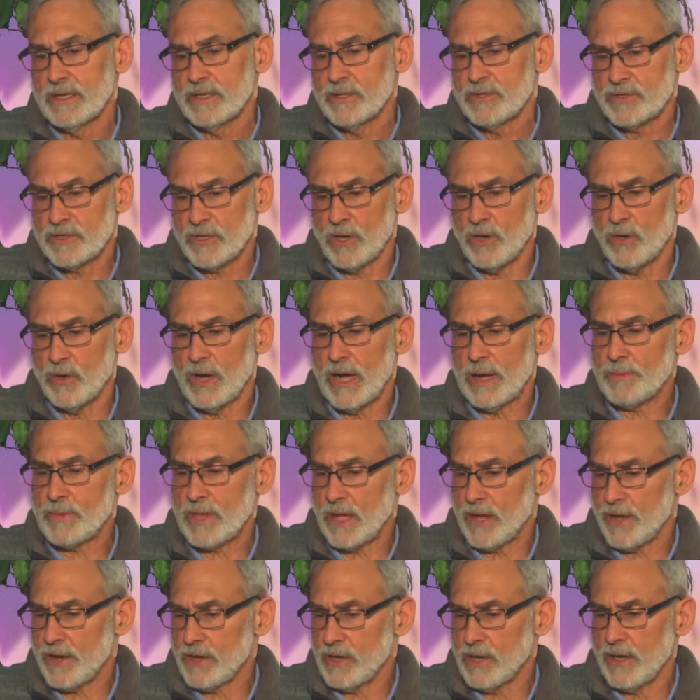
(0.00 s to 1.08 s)
So I'm
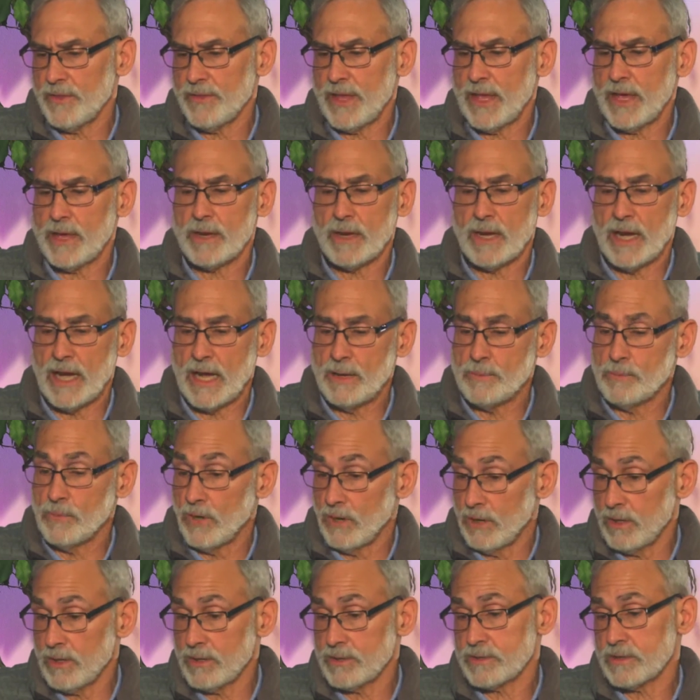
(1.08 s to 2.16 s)
counting on that. I'm
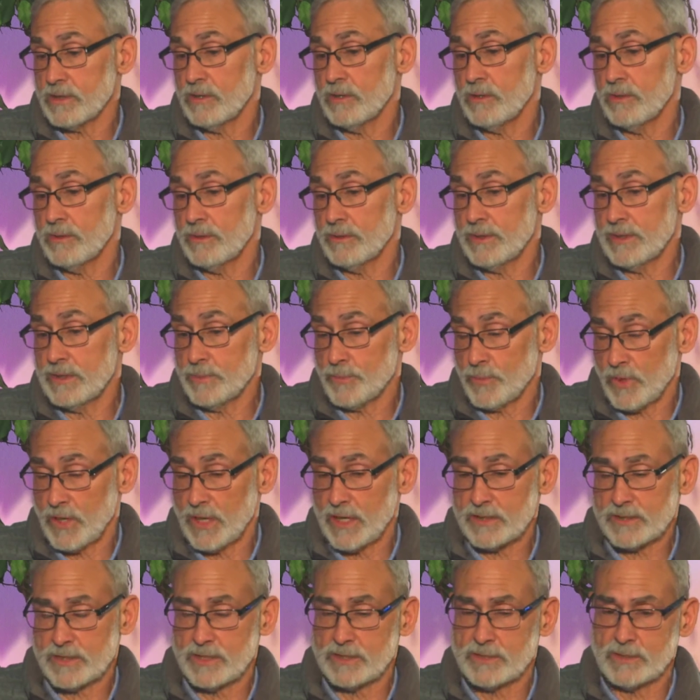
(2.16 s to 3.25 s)
also in the
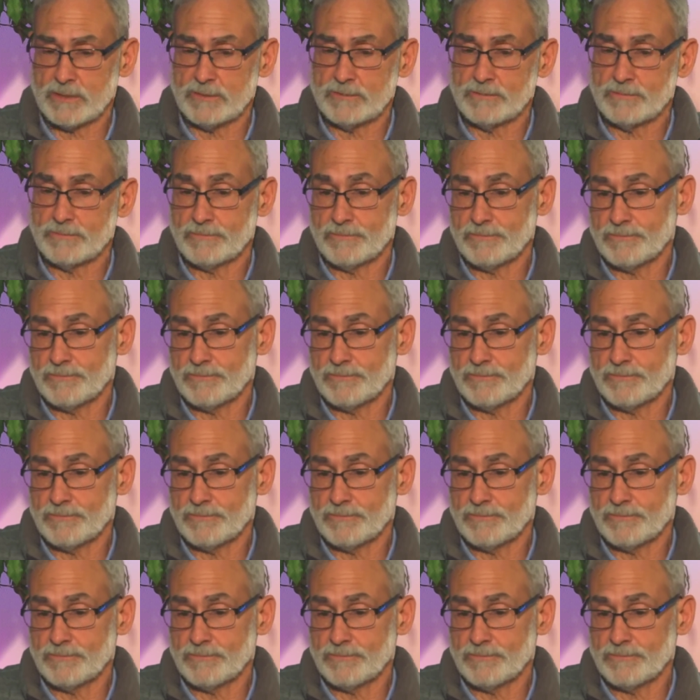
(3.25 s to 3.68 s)
process of